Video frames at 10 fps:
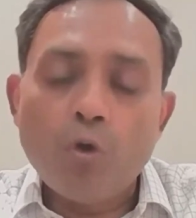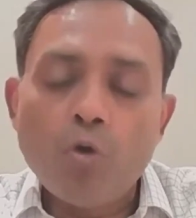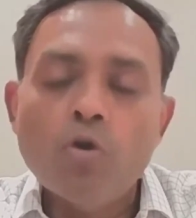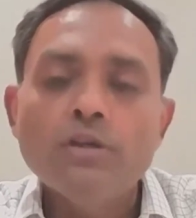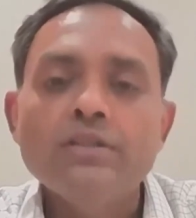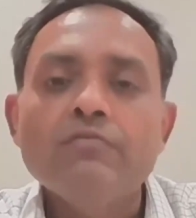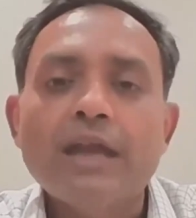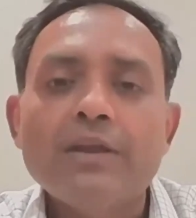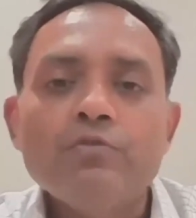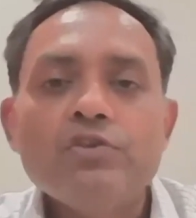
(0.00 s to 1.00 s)
or the
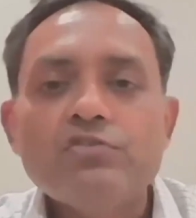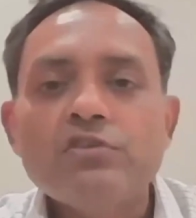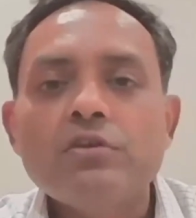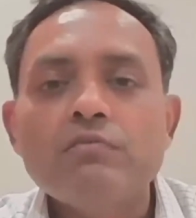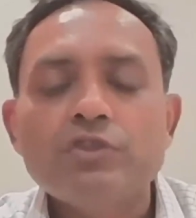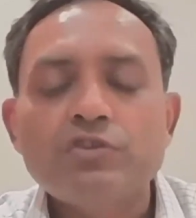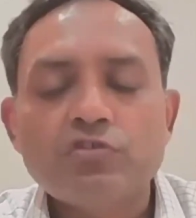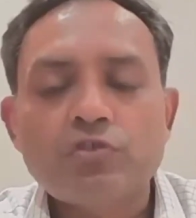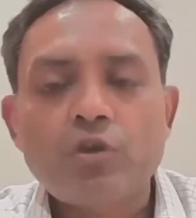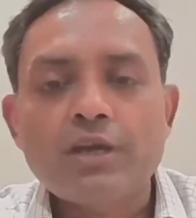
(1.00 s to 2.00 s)
valuation of the
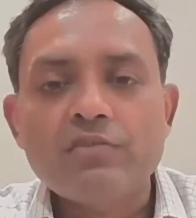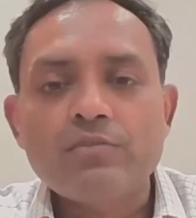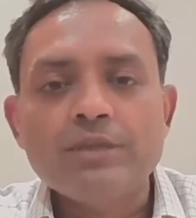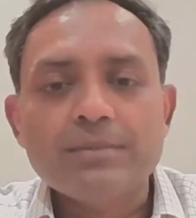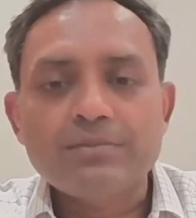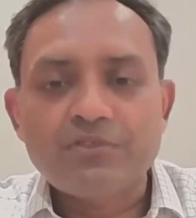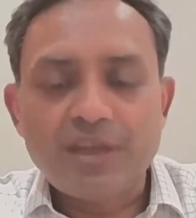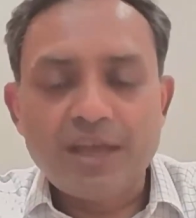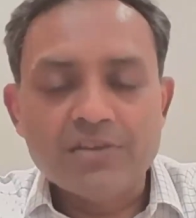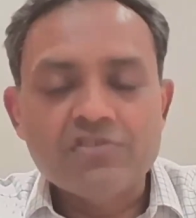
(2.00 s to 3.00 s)
stock has become
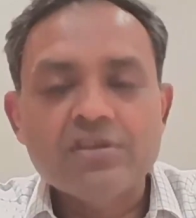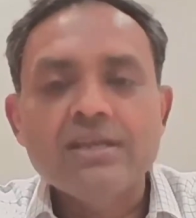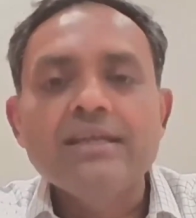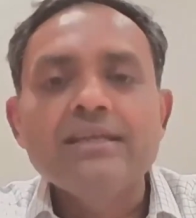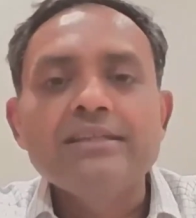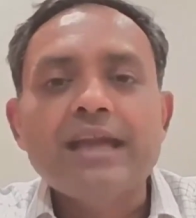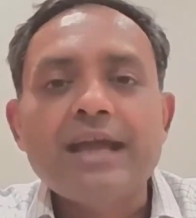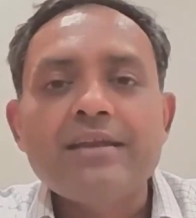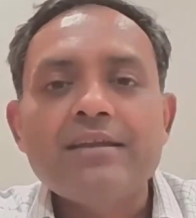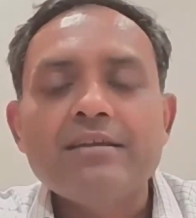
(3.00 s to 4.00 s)
such
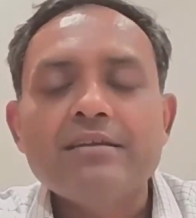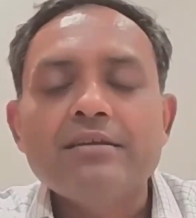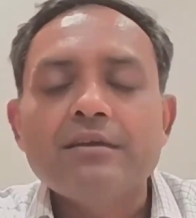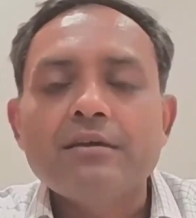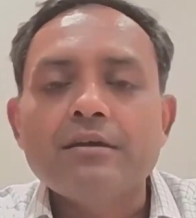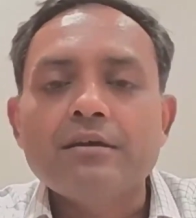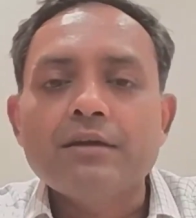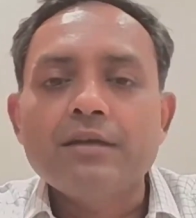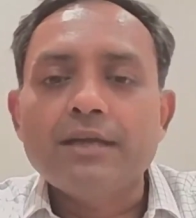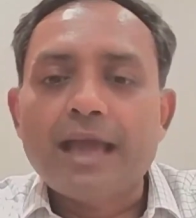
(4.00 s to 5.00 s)
that
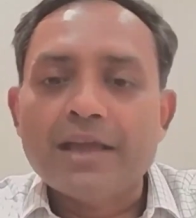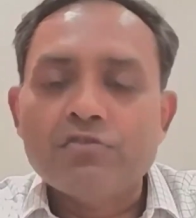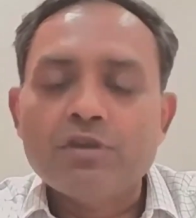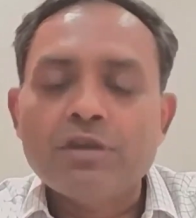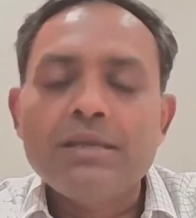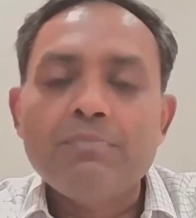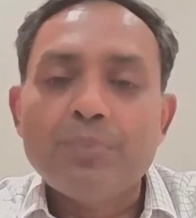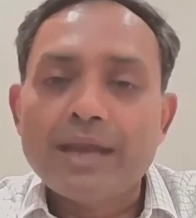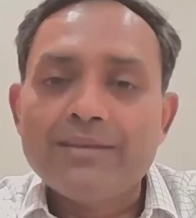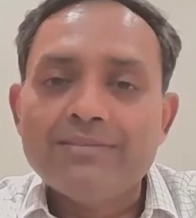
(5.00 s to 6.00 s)
it actually
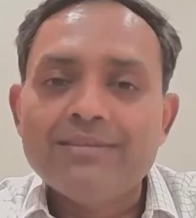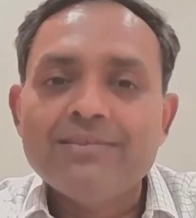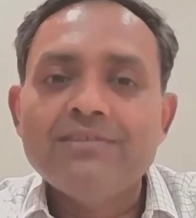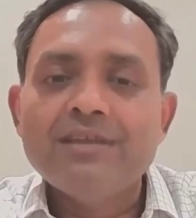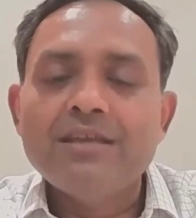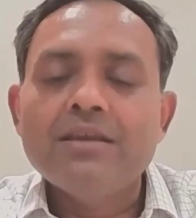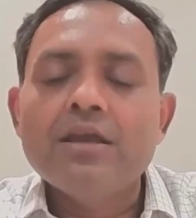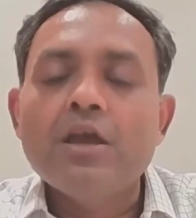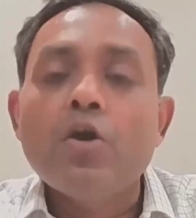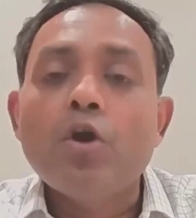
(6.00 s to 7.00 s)
prices
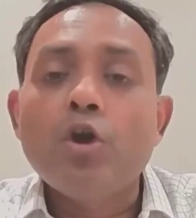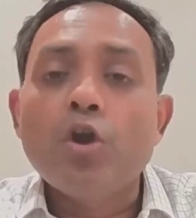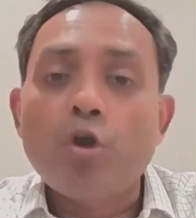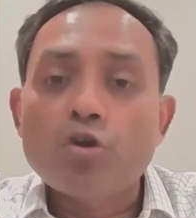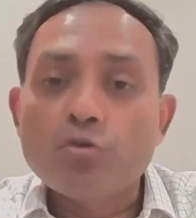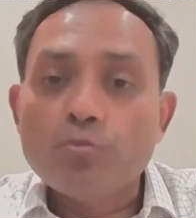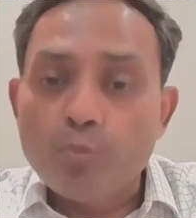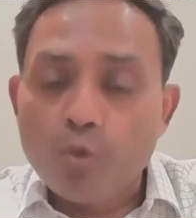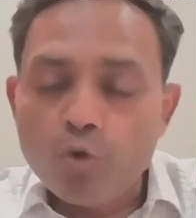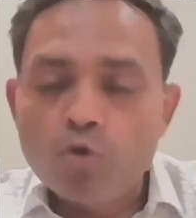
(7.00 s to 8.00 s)
in a lot
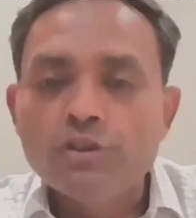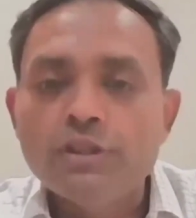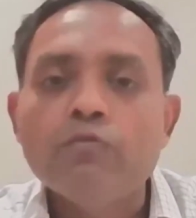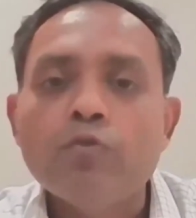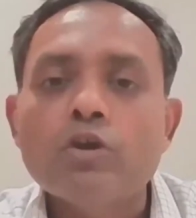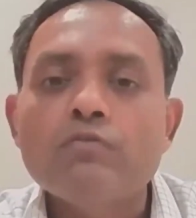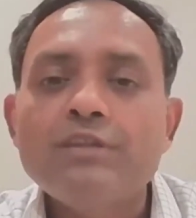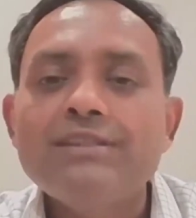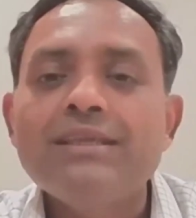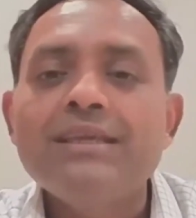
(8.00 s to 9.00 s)
more than what
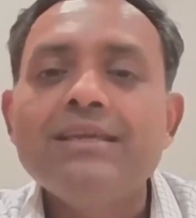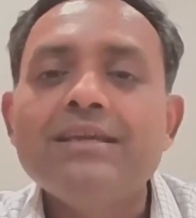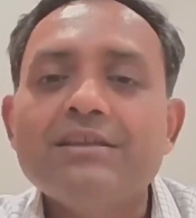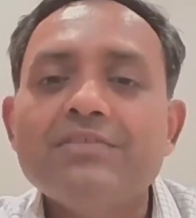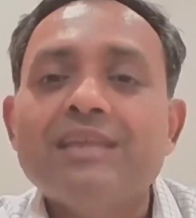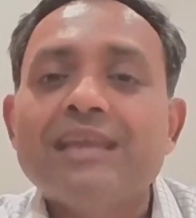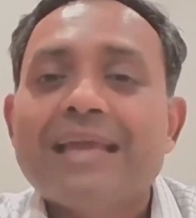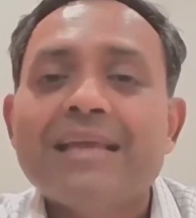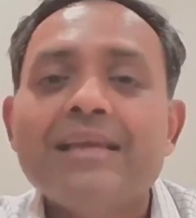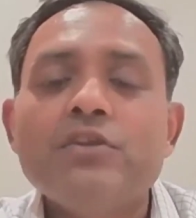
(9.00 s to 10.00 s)
we think it is
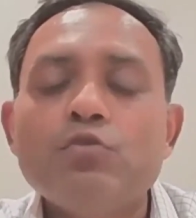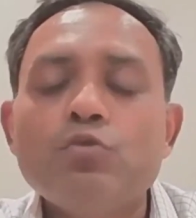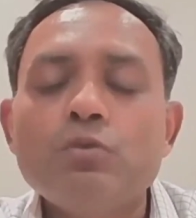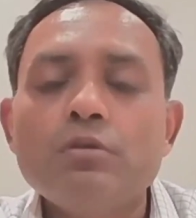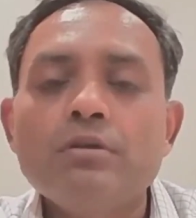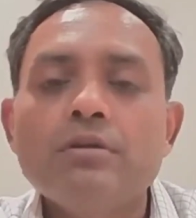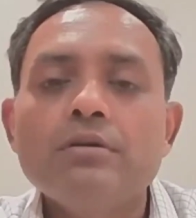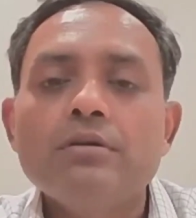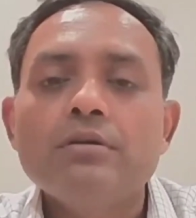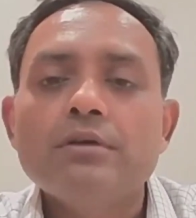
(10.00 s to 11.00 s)
likely to
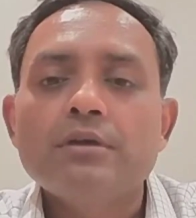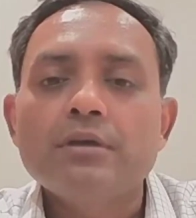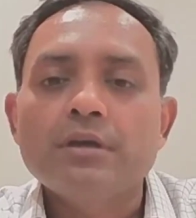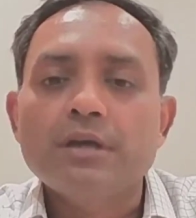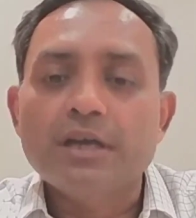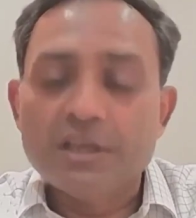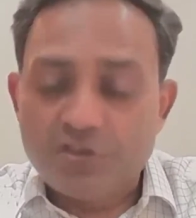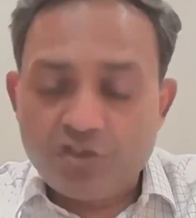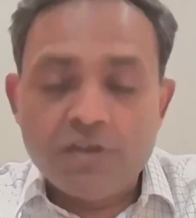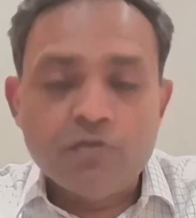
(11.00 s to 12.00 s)

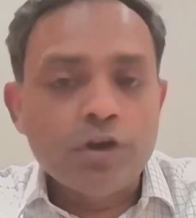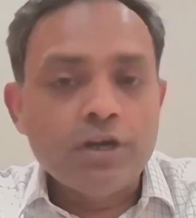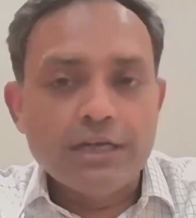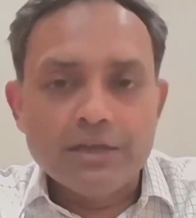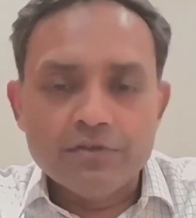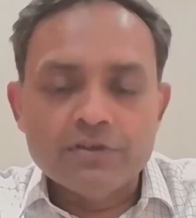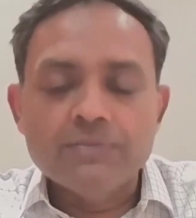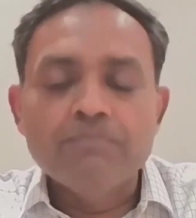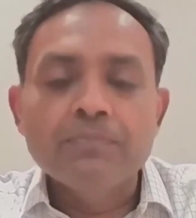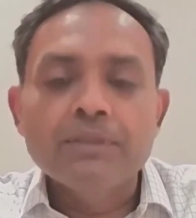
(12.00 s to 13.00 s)
achieve or deliver.
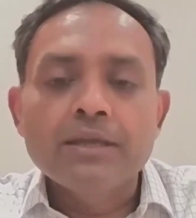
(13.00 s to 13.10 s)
